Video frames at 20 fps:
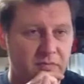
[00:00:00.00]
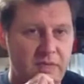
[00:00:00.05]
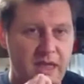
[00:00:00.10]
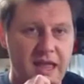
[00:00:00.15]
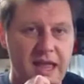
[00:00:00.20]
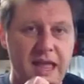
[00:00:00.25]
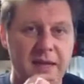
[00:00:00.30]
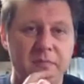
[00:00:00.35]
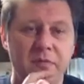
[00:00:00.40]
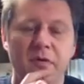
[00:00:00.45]

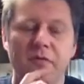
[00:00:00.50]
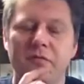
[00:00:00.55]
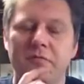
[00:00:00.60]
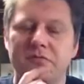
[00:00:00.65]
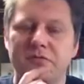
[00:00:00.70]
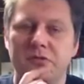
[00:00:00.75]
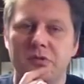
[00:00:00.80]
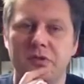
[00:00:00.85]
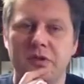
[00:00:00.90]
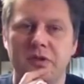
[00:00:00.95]
They came home
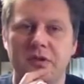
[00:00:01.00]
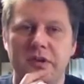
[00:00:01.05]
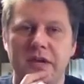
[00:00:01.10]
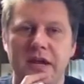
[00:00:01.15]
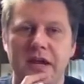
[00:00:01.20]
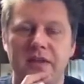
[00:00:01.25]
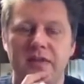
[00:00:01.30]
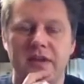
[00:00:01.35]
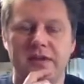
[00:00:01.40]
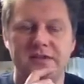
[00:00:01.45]
from school the other
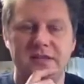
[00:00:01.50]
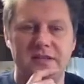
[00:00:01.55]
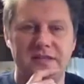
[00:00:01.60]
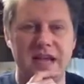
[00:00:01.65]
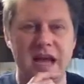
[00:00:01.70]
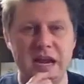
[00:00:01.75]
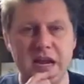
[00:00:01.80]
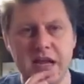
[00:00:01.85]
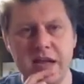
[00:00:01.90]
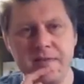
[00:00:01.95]
day and they said,
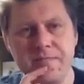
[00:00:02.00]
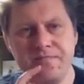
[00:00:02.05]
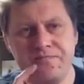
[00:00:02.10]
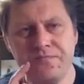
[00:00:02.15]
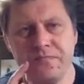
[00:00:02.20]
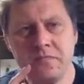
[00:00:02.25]
"Daddy,